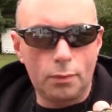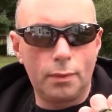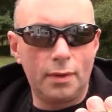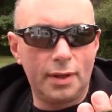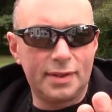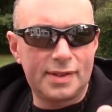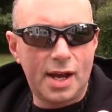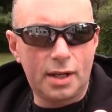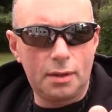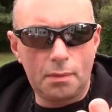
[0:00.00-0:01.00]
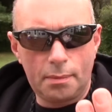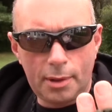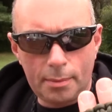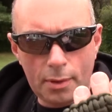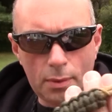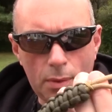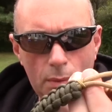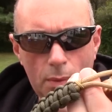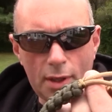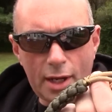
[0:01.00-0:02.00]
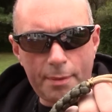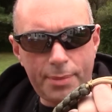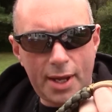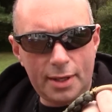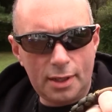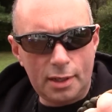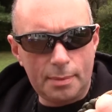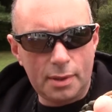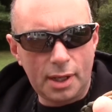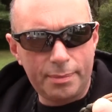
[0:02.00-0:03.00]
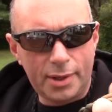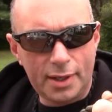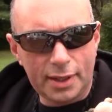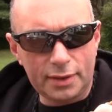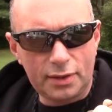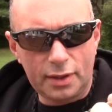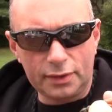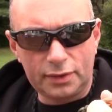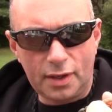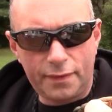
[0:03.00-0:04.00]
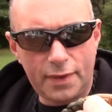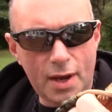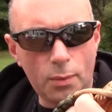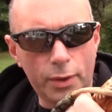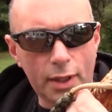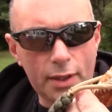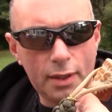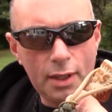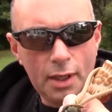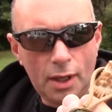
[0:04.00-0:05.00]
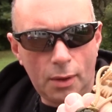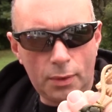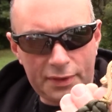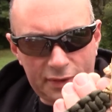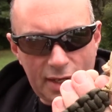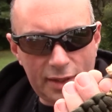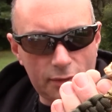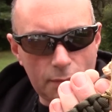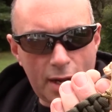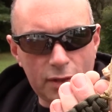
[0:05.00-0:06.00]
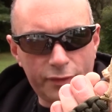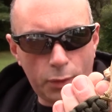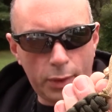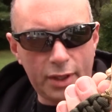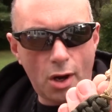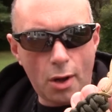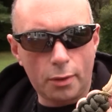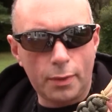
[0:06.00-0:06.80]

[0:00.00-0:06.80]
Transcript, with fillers: re exactly remember what I paid him. I bought like a ton of stuff that week. I want to say it's around the $40